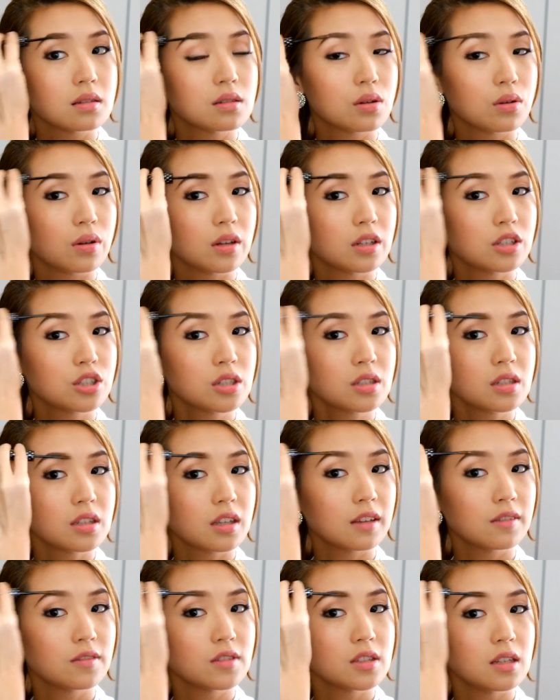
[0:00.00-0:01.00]
So it just
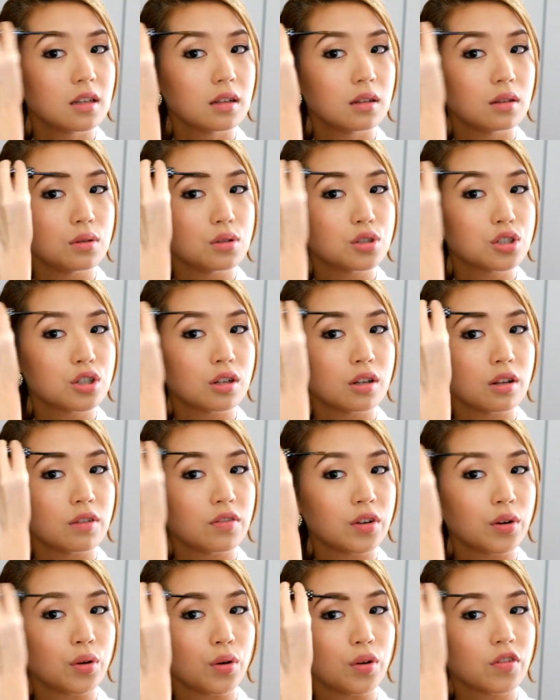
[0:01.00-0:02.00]
gives the illusion
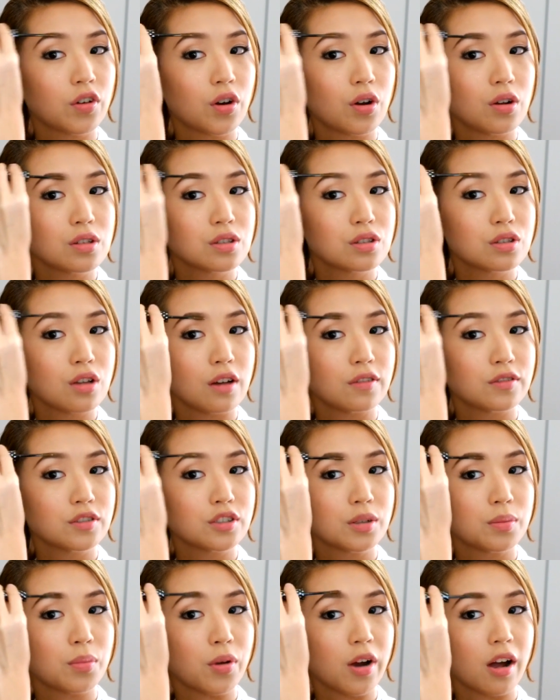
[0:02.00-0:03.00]
of an overall
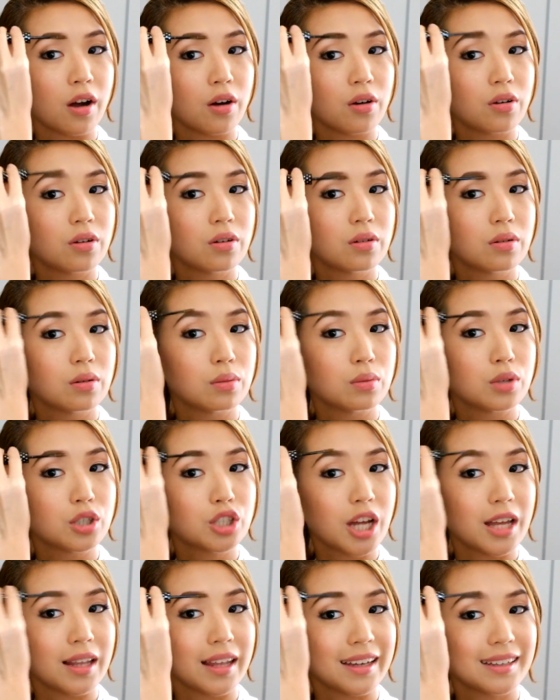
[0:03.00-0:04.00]
softer brow,
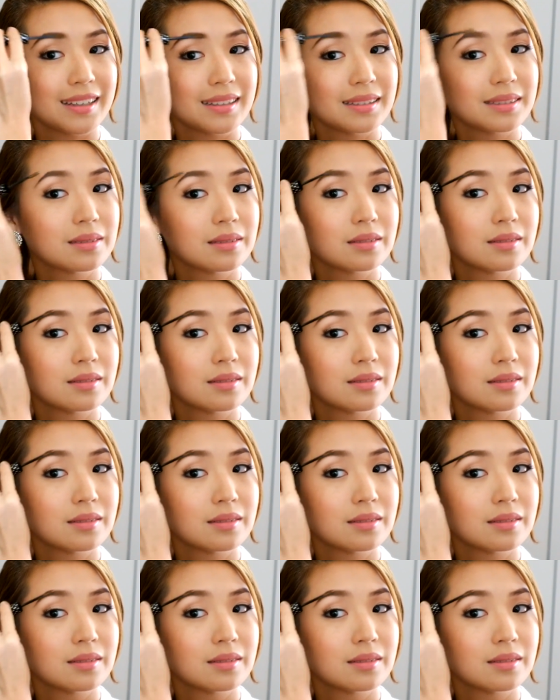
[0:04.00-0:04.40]
which I like.